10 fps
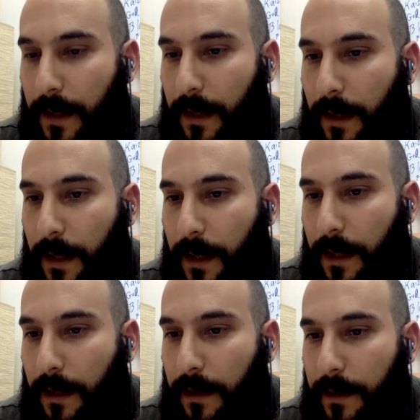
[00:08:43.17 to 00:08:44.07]

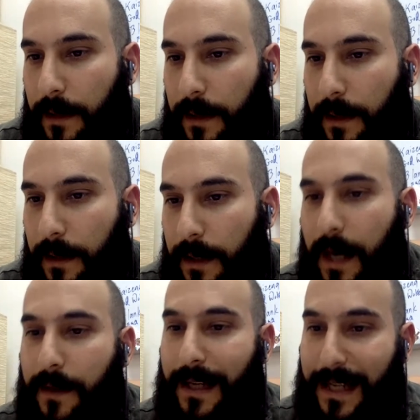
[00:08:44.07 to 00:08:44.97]

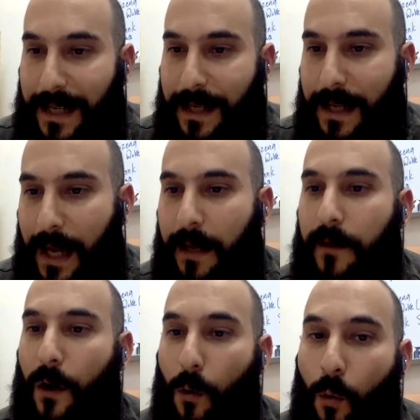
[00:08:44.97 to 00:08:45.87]
The E and
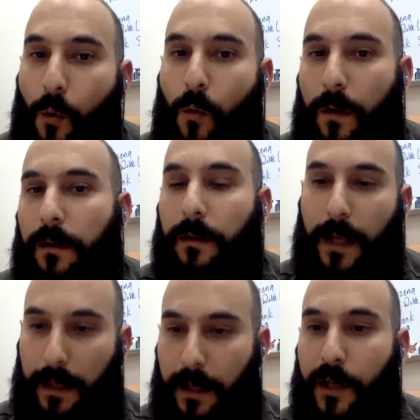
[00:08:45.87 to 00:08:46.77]
the U,
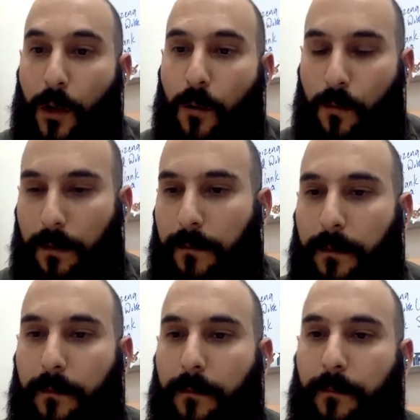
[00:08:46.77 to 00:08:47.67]
like the U.
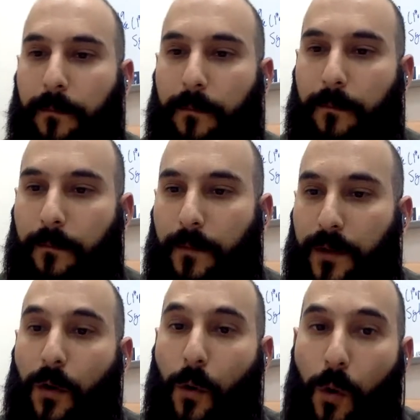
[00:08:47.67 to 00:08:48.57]

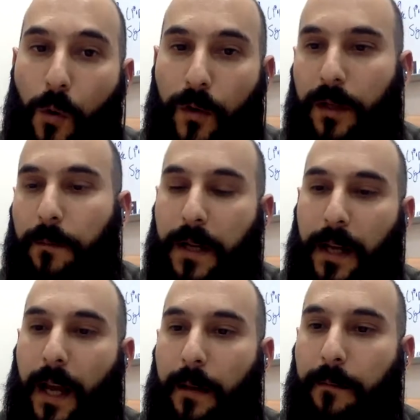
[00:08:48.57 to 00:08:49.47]
So hus
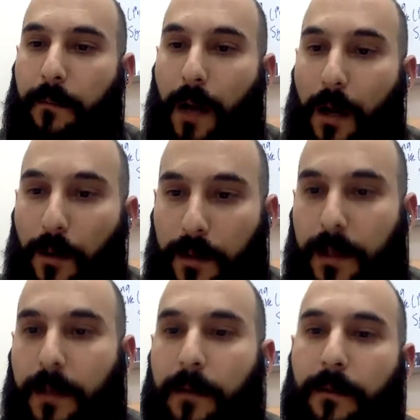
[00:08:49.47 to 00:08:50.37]
became
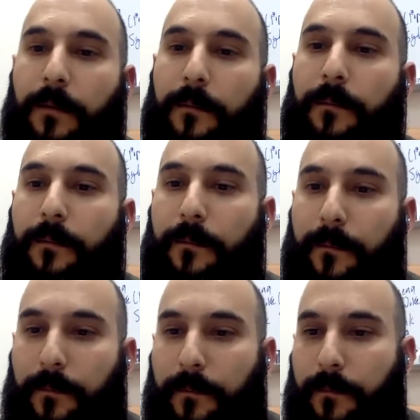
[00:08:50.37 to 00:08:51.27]
house,
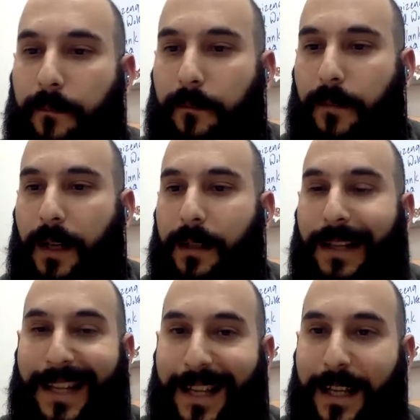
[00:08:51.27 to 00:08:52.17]
and
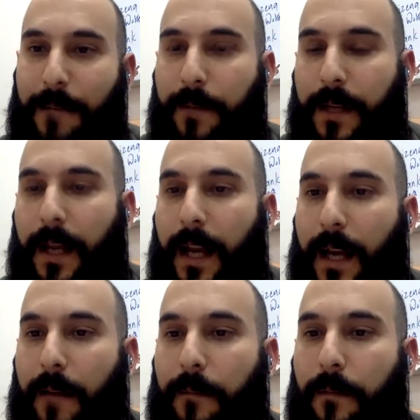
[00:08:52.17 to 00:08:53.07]
the E
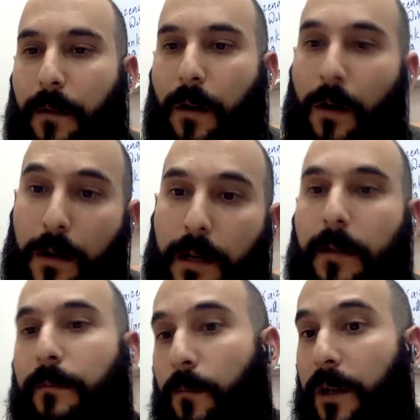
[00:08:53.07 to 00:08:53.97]
became
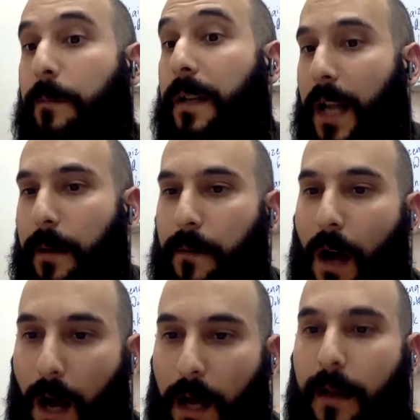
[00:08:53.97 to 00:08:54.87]
I, which became
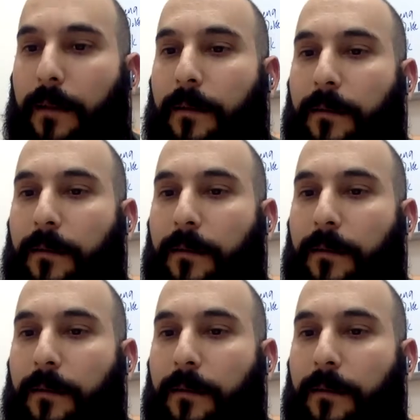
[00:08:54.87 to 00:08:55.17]
I.